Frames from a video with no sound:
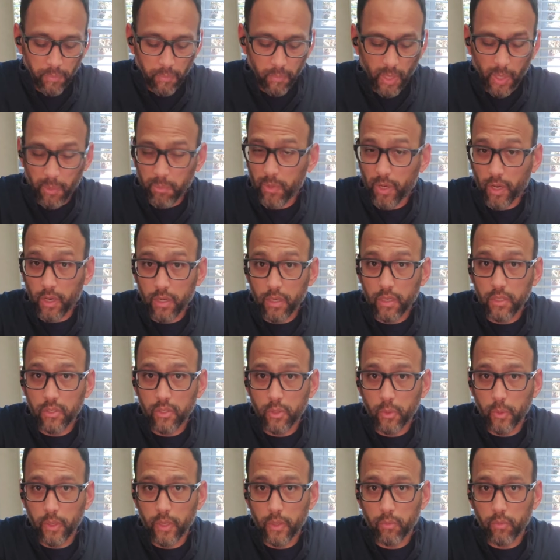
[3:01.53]
I'm not going to
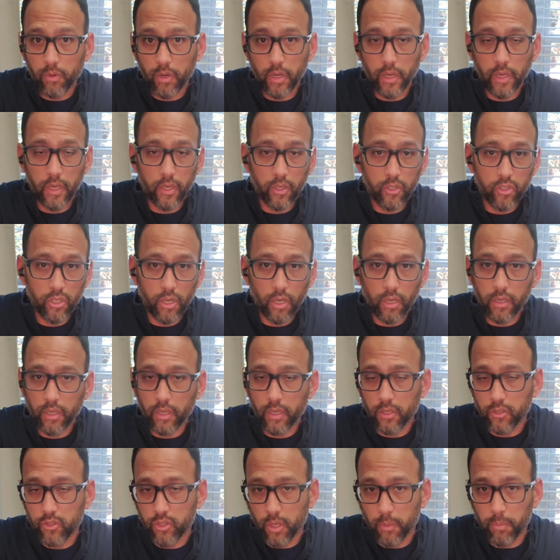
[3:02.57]
do any running or jogging
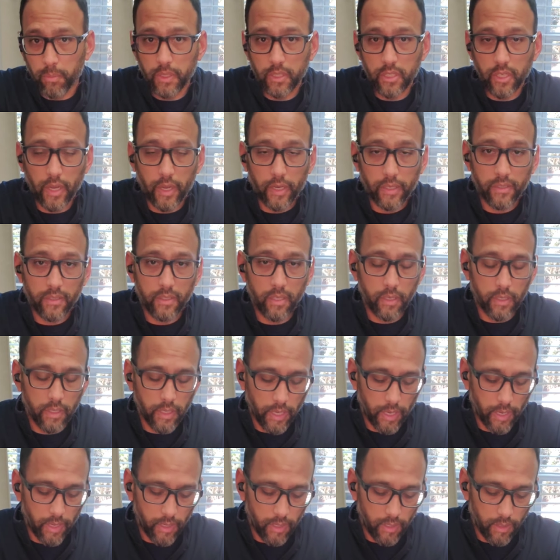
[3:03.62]
or jumping jacks
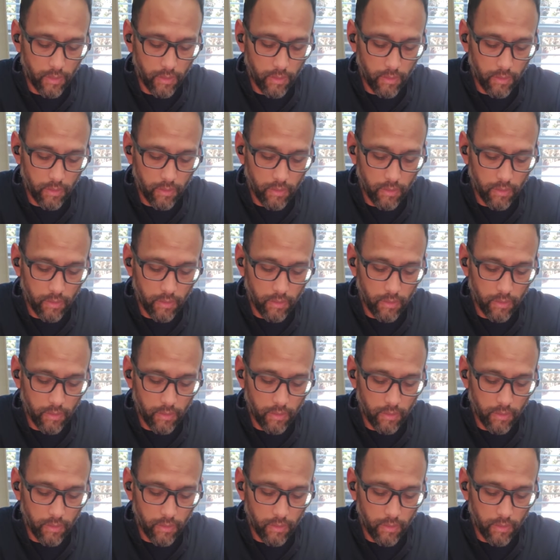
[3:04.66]
today,